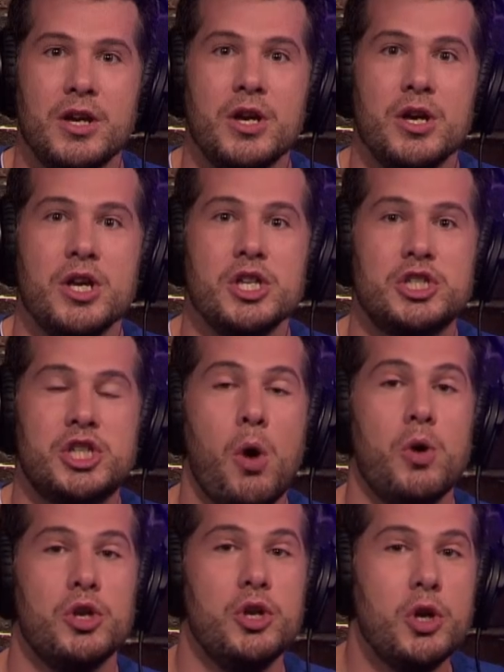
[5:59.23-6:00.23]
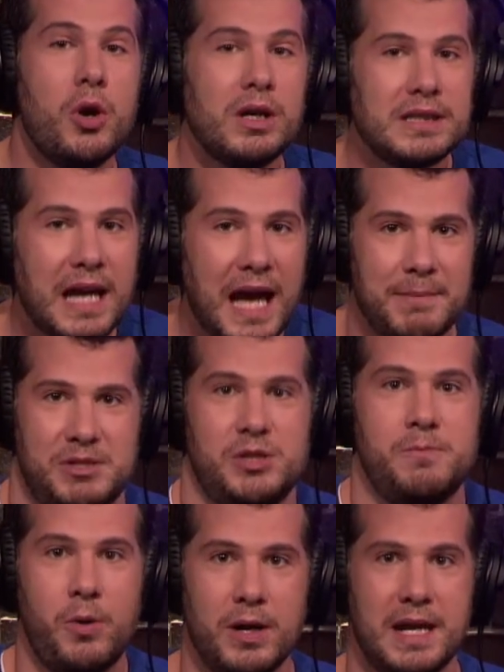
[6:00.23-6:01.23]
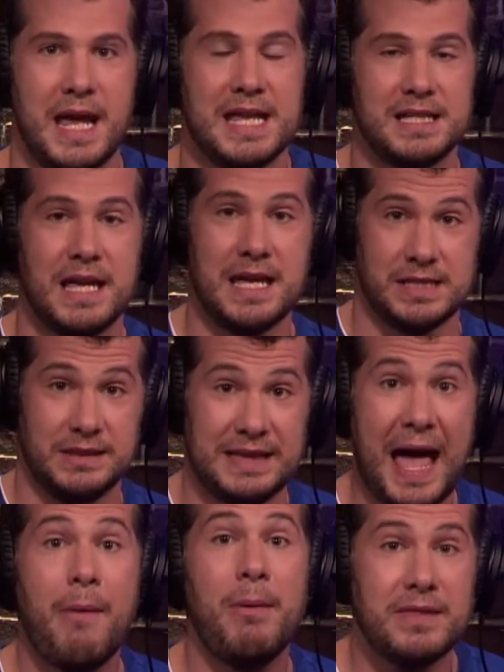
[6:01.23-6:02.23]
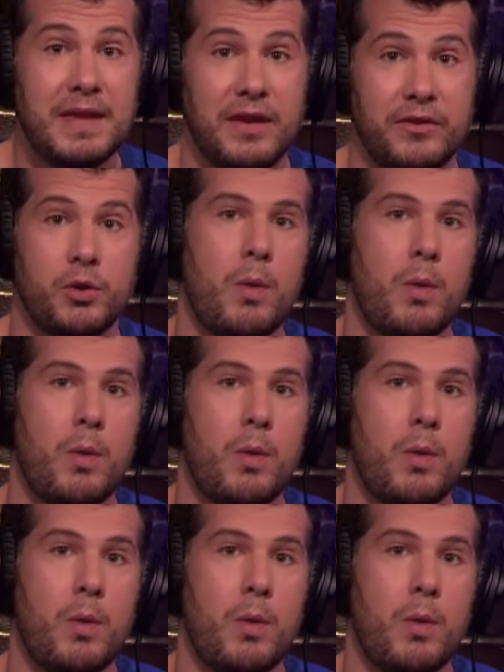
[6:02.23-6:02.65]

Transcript: Whoops. So New York Times is important, is, is allowing this.